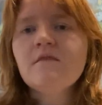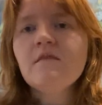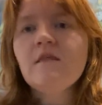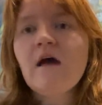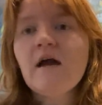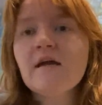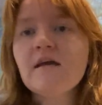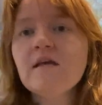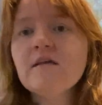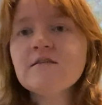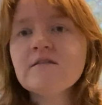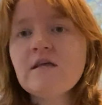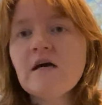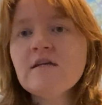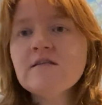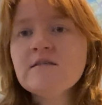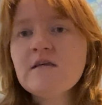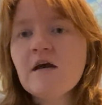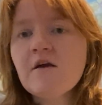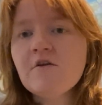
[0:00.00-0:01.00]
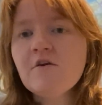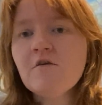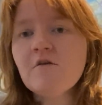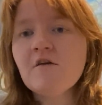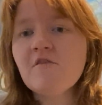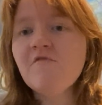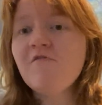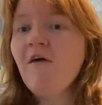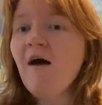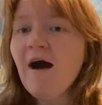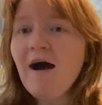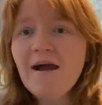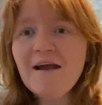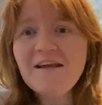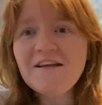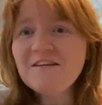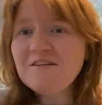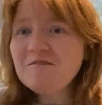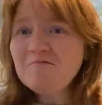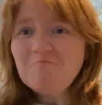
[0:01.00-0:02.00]
I guess that's how you could
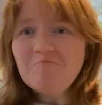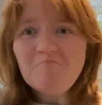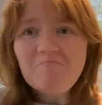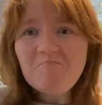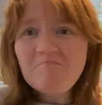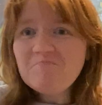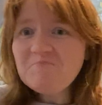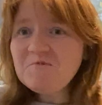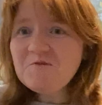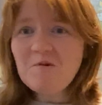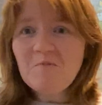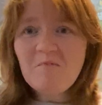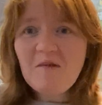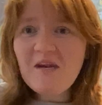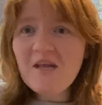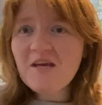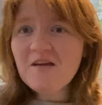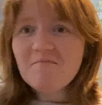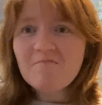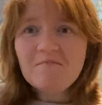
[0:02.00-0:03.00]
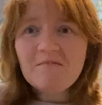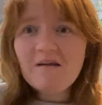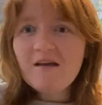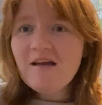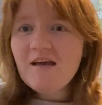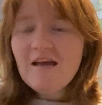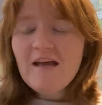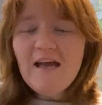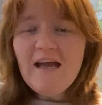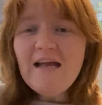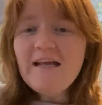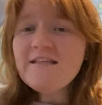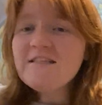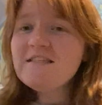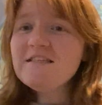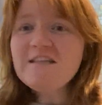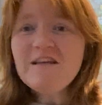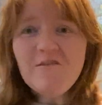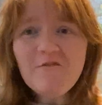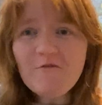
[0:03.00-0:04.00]
find. So I mean, it's
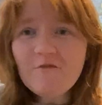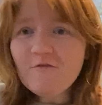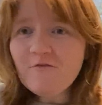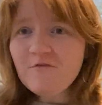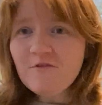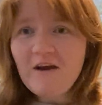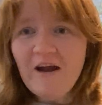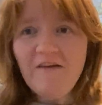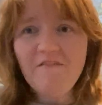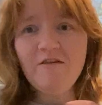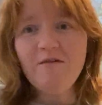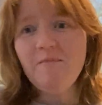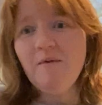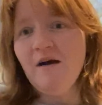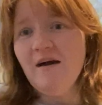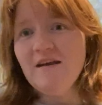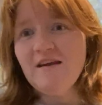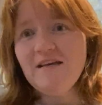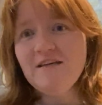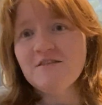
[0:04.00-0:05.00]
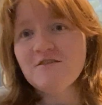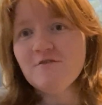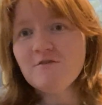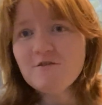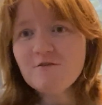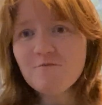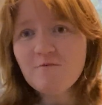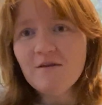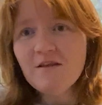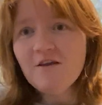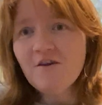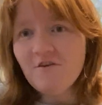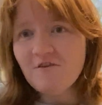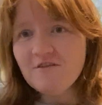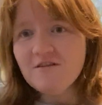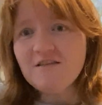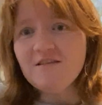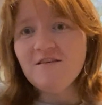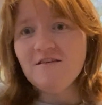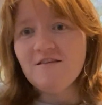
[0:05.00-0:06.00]
different for everybody, so it's really hard
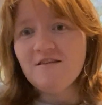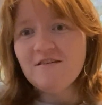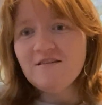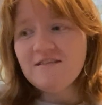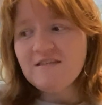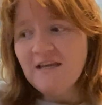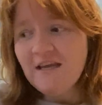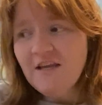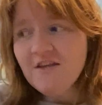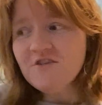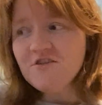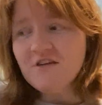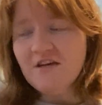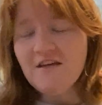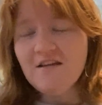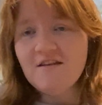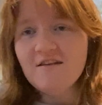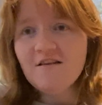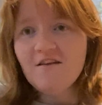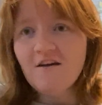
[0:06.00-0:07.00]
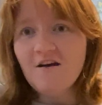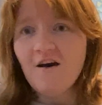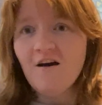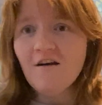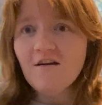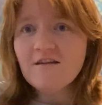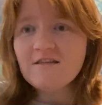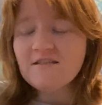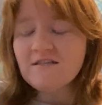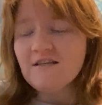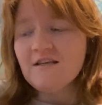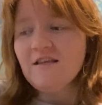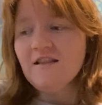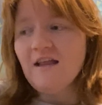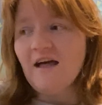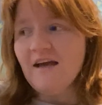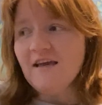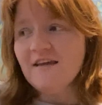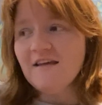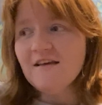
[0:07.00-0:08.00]
to teach it, honestly.
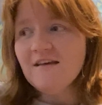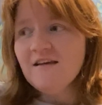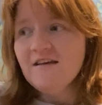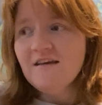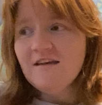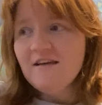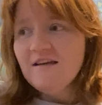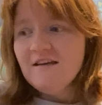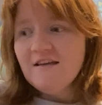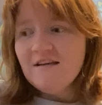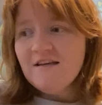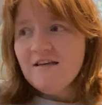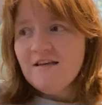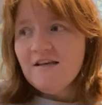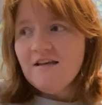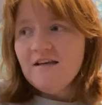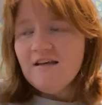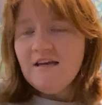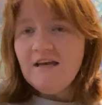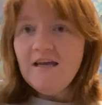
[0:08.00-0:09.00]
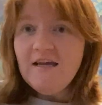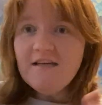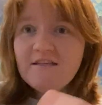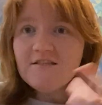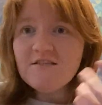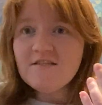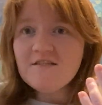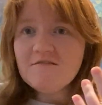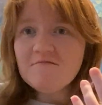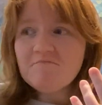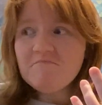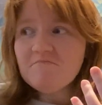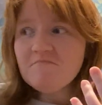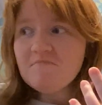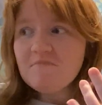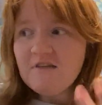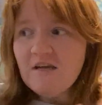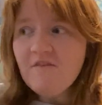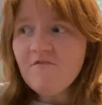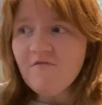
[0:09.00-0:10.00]
Like, it's
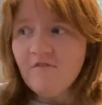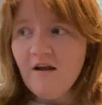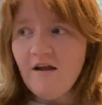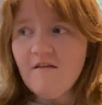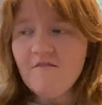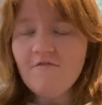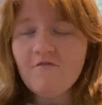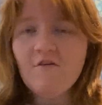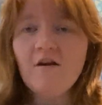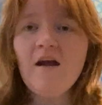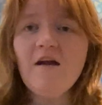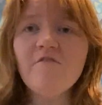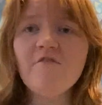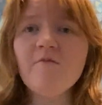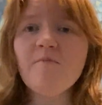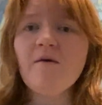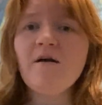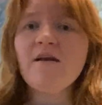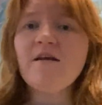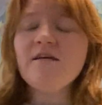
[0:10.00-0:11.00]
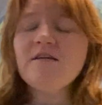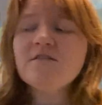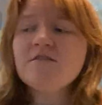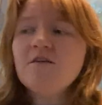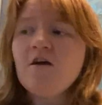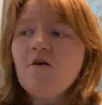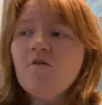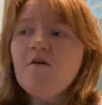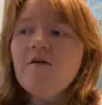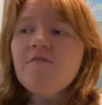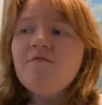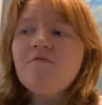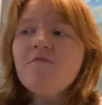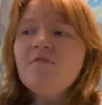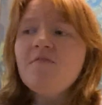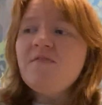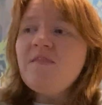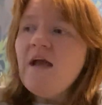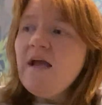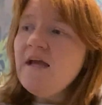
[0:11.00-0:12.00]
different for everybody. So if
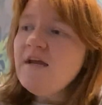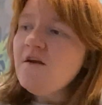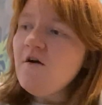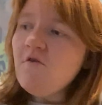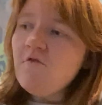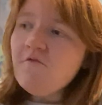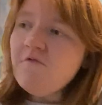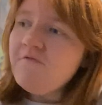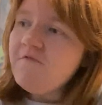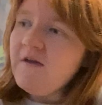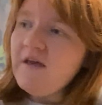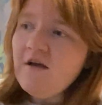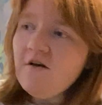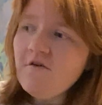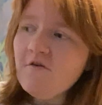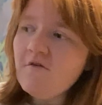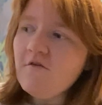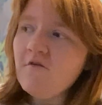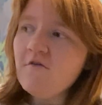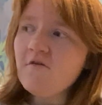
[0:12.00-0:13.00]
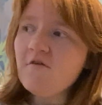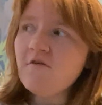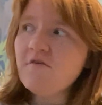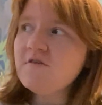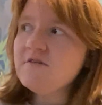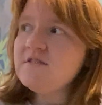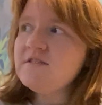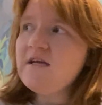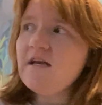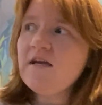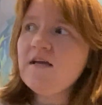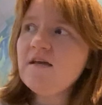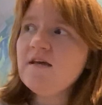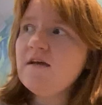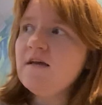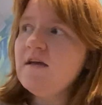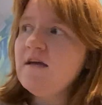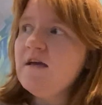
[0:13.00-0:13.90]
they don't feel or say,